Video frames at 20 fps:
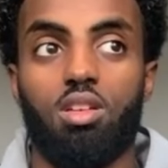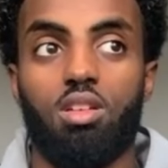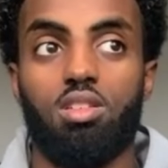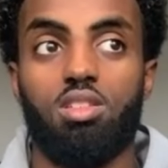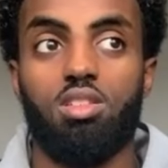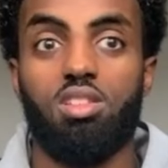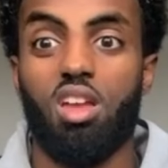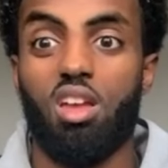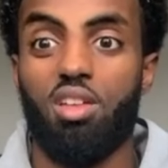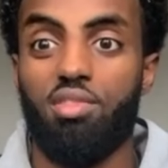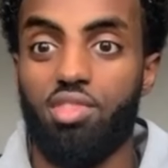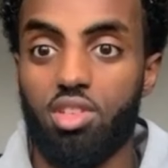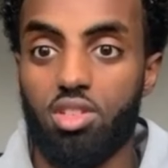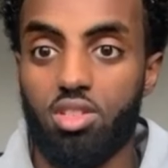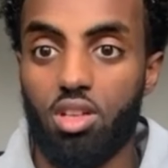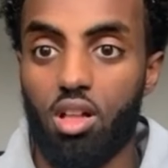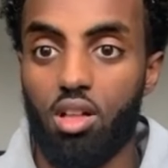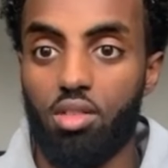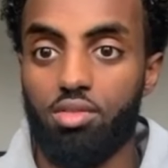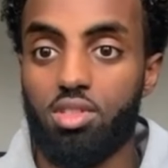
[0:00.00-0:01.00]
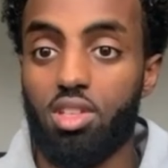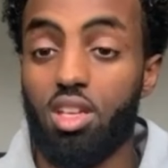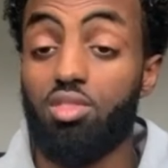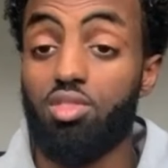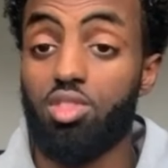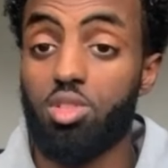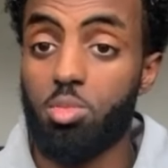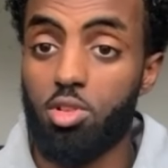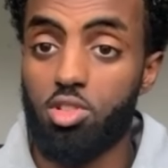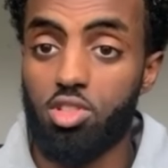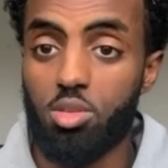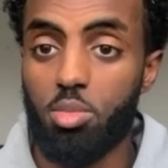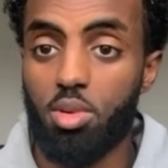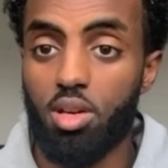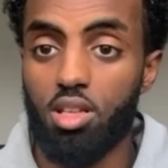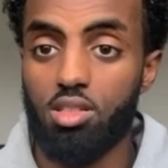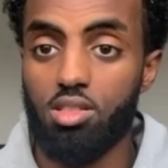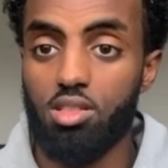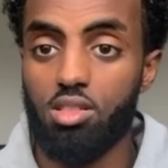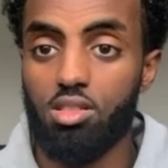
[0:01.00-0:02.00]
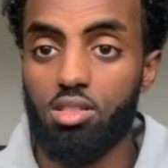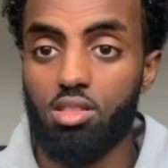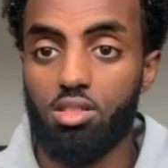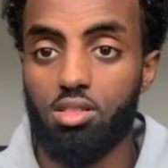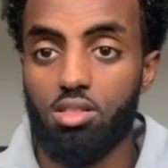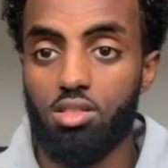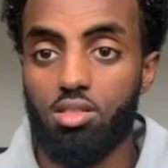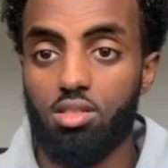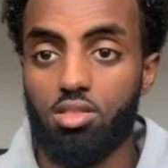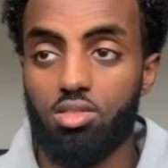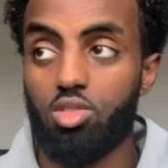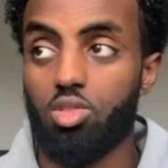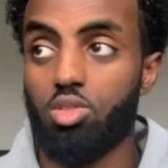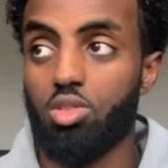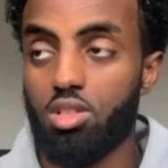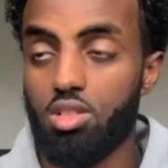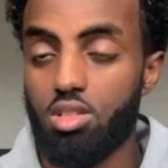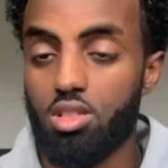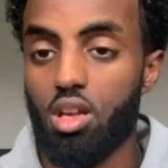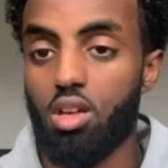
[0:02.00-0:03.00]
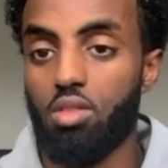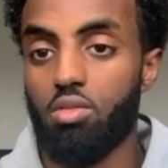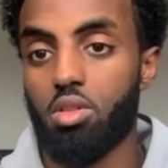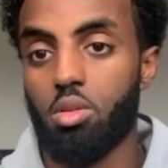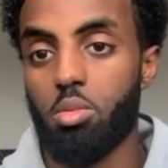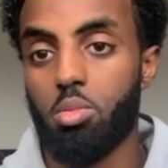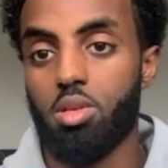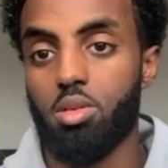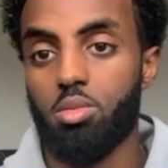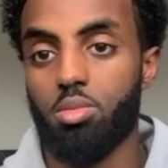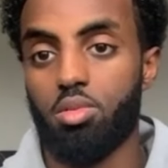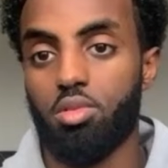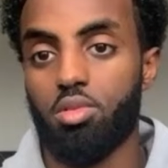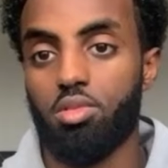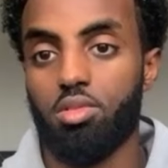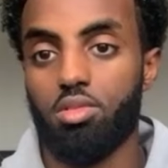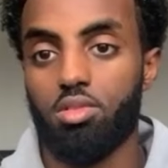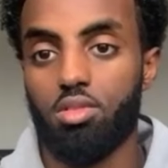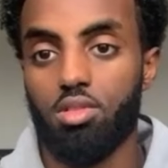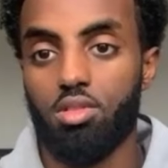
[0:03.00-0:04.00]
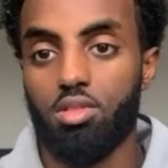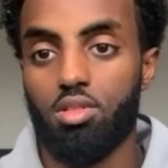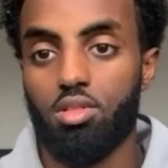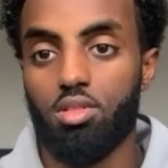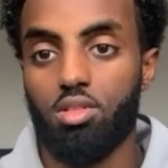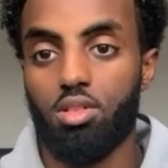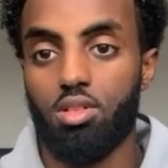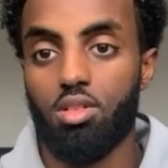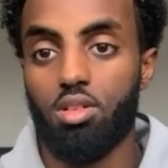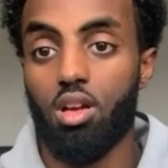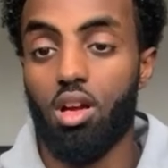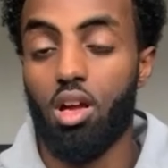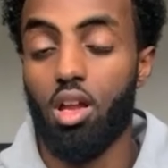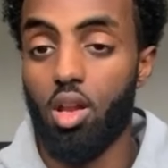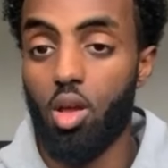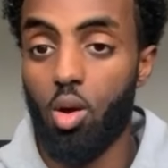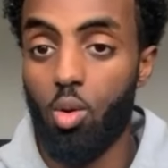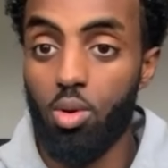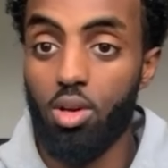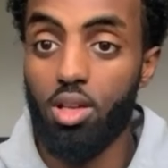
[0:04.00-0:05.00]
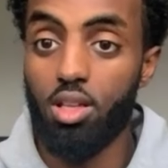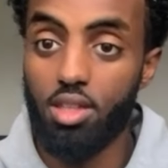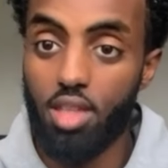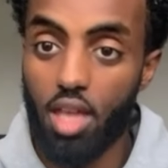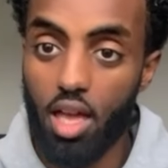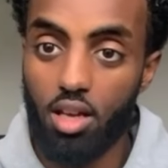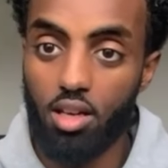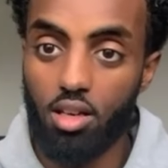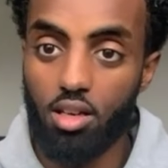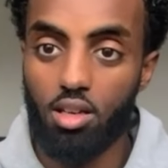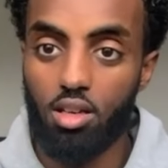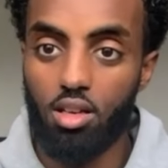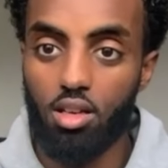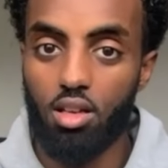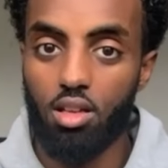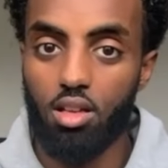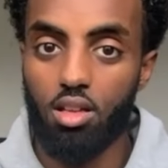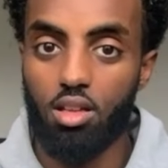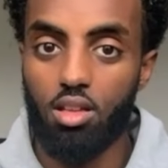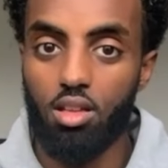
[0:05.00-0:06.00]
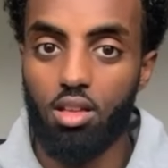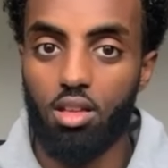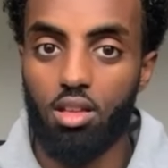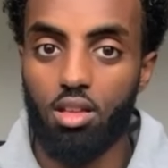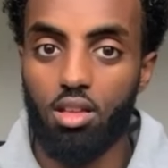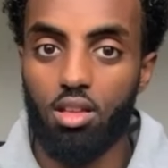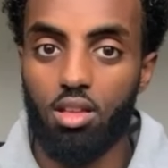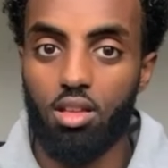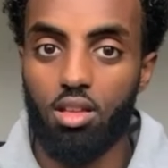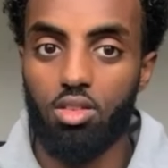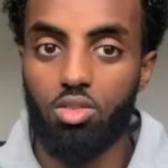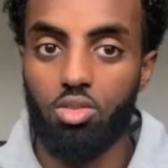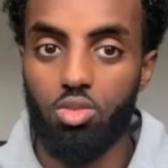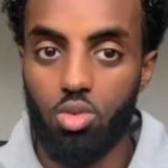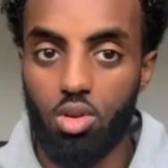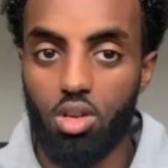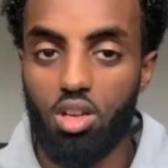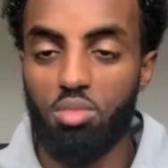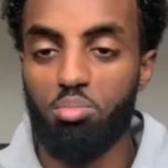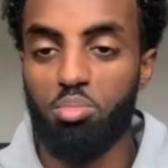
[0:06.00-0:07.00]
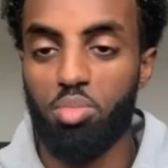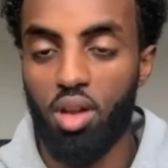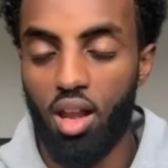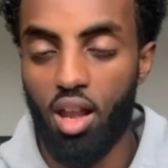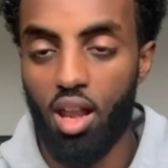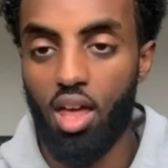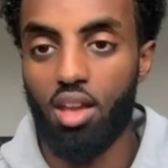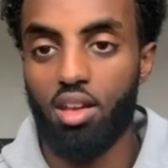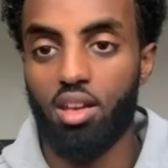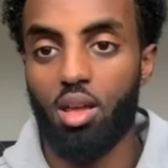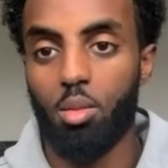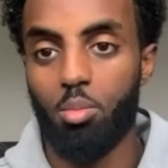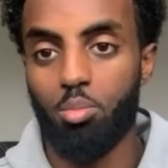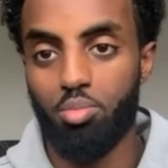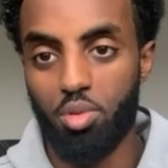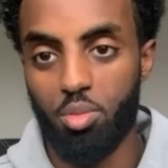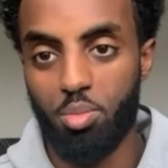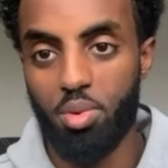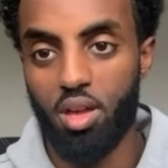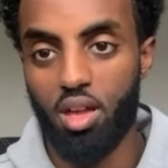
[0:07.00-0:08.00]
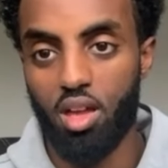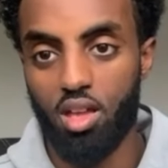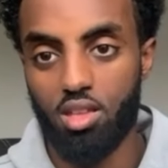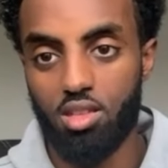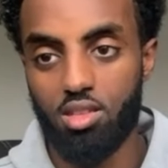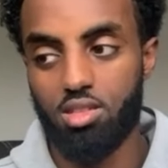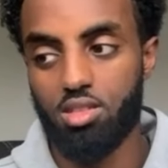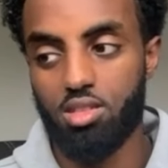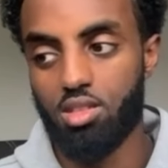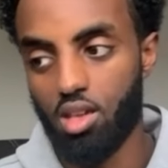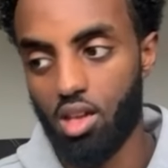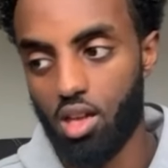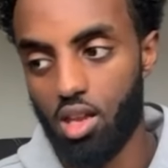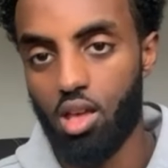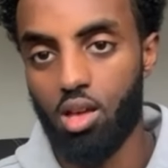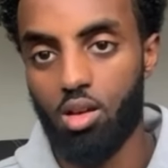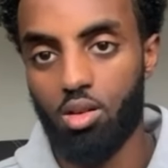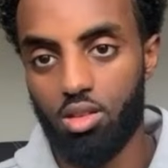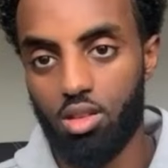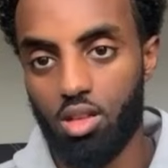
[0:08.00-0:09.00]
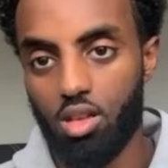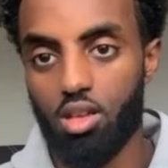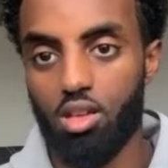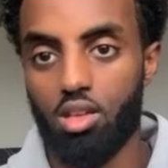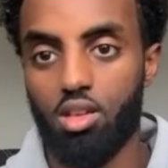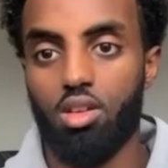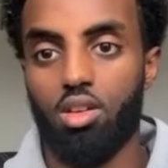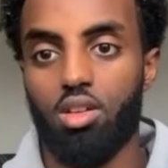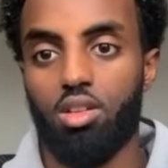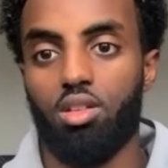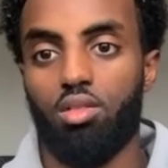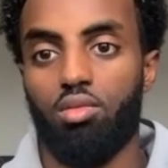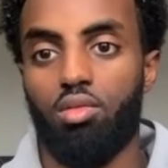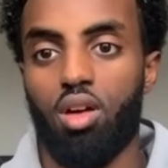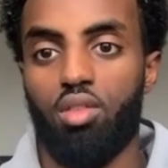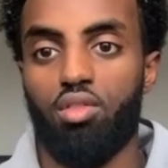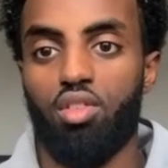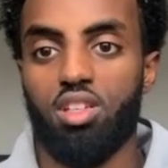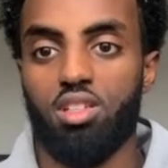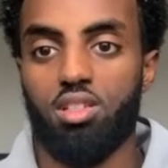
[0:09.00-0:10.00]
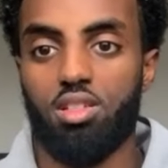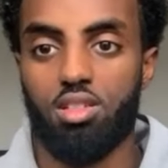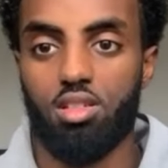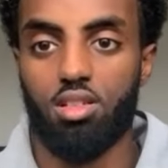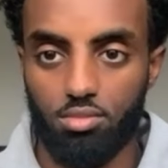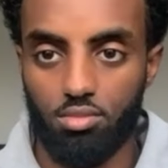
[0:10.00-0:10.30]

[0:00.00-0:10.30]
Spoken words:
serve yourself, take responsibility so you can serve other people. And only then you can plan and prepare to get out of the rat race.